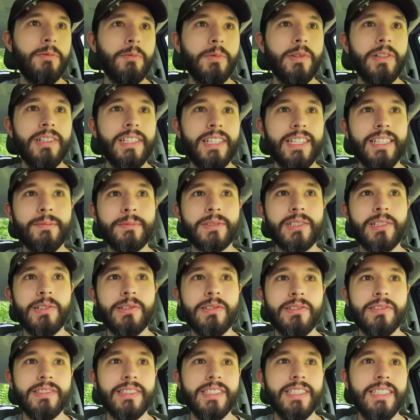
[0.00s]
I am
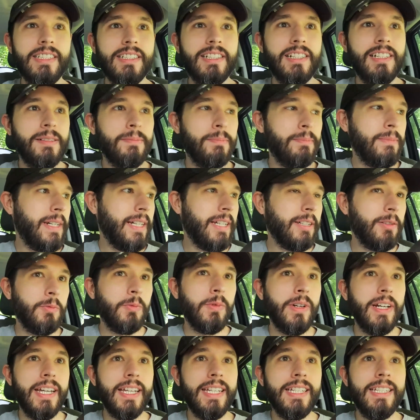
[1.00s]
currently on my
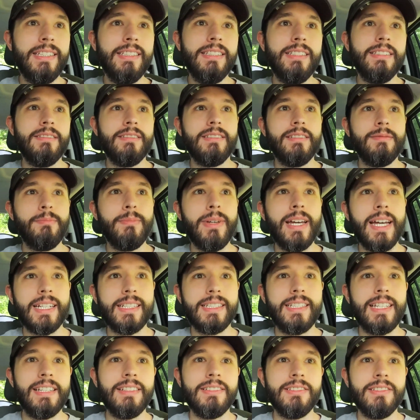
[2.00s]
way back
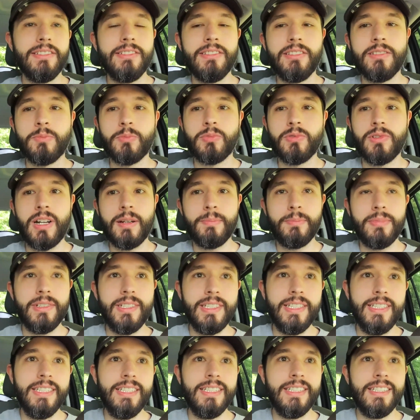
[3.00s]
down to the
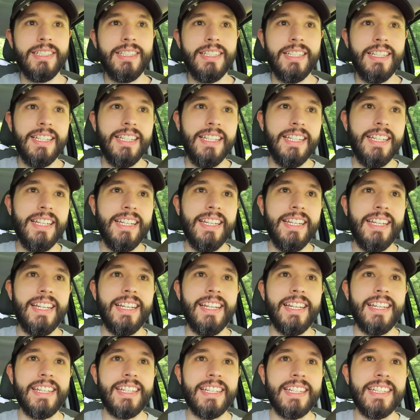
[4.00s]
property.
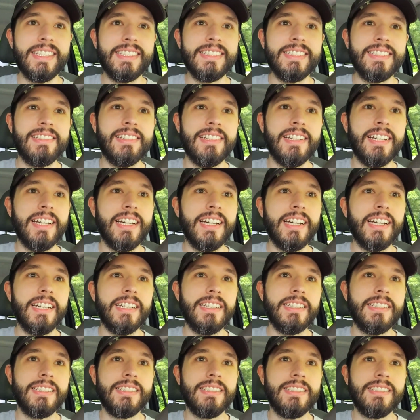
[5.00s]
And
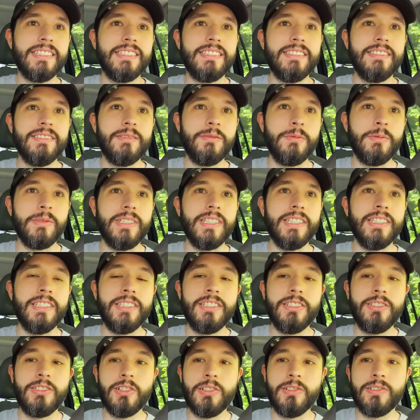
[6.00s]
getting the
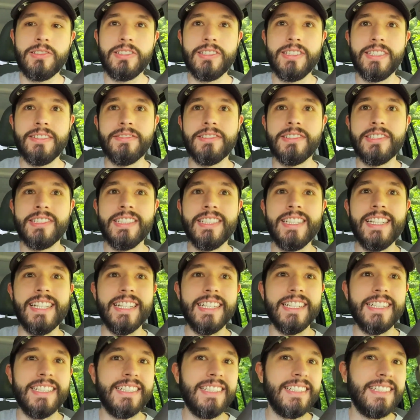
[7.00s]
dirt delivered
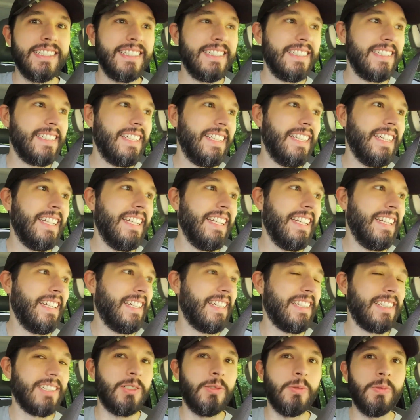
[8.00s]
today. And
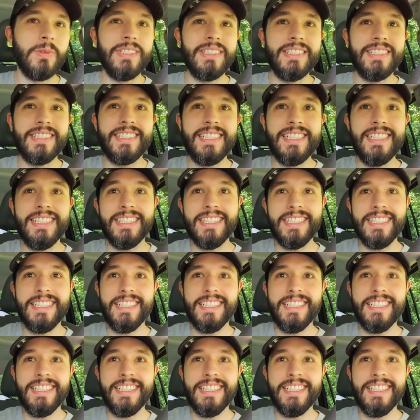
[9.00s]
coincidentally,